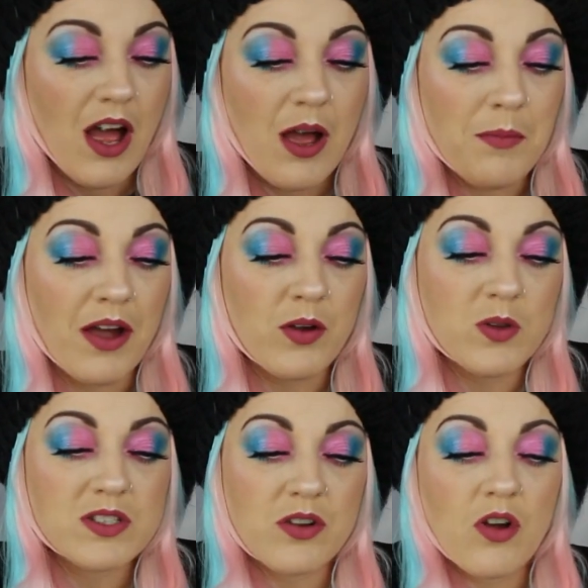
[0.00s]
I
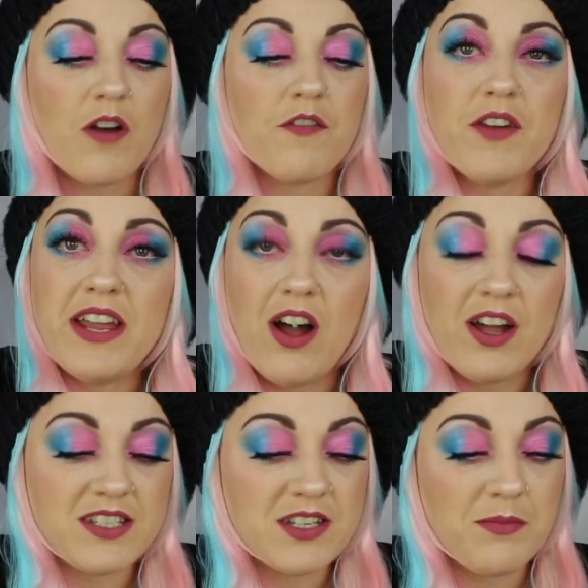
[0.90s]
also got a free
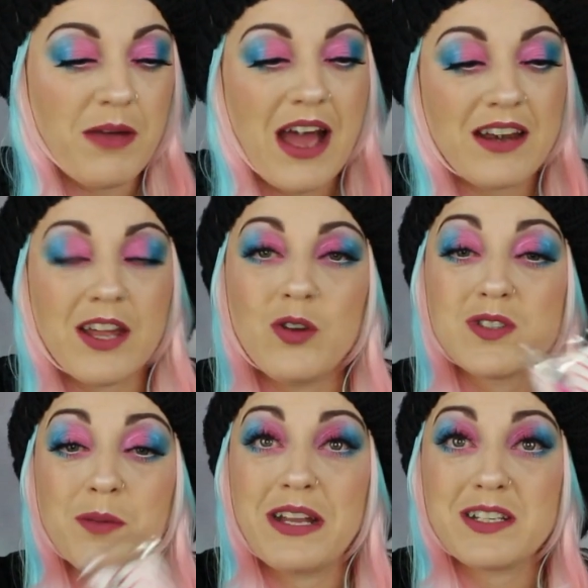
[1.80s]
item, and I
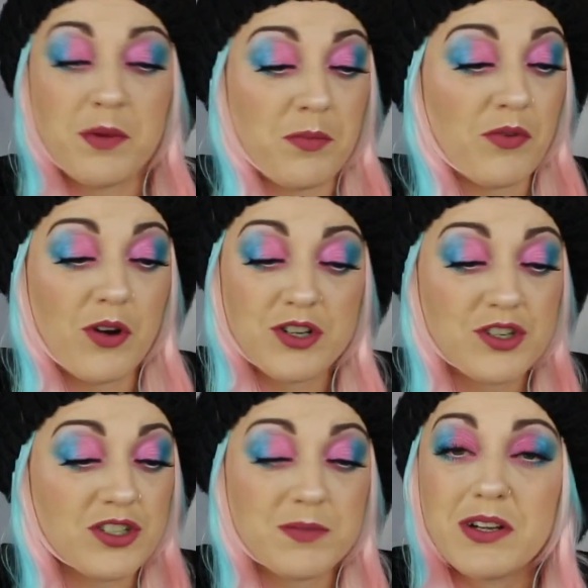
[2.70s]
also picked up a brush
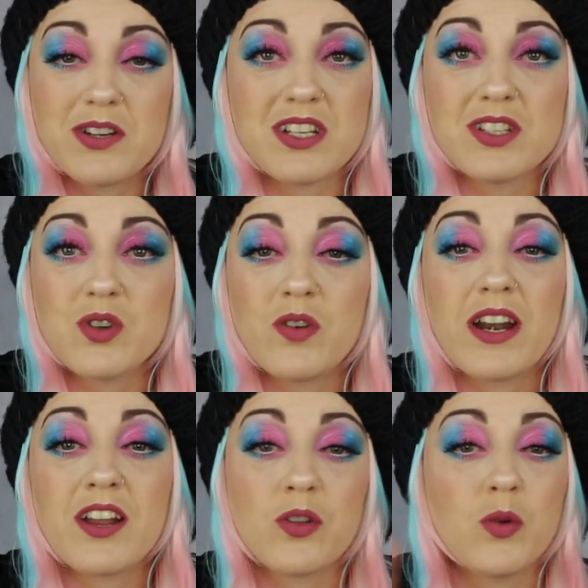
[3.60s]
just because I saw it
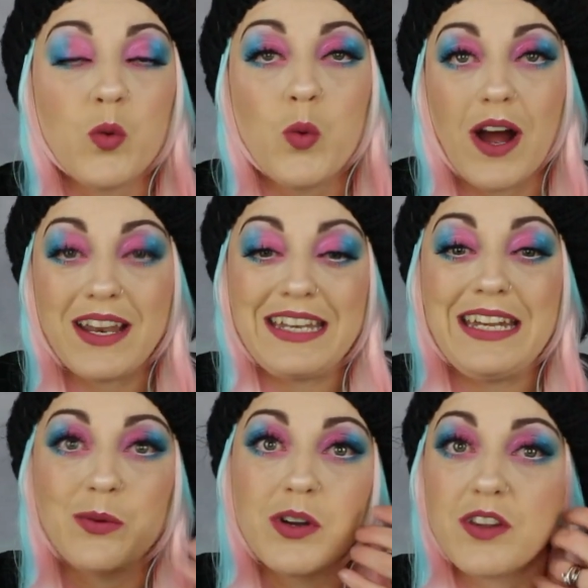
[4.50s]
and I thought, oh, I
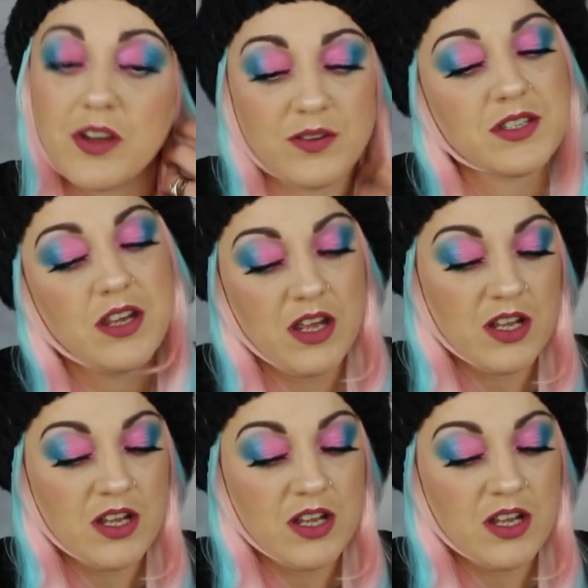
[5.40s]
need one of those.